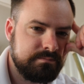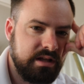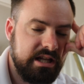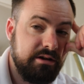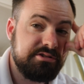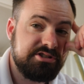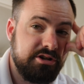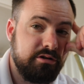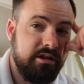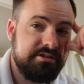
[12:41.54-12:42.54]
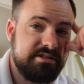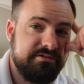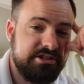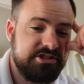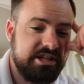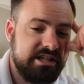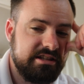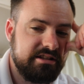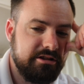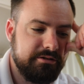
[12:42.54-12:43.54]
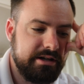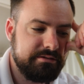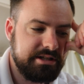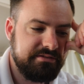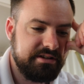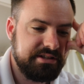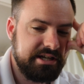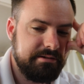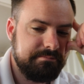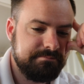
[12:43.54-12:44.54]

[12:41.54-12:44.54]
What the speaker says: And I was so close to finishing getting the glue out when I found that.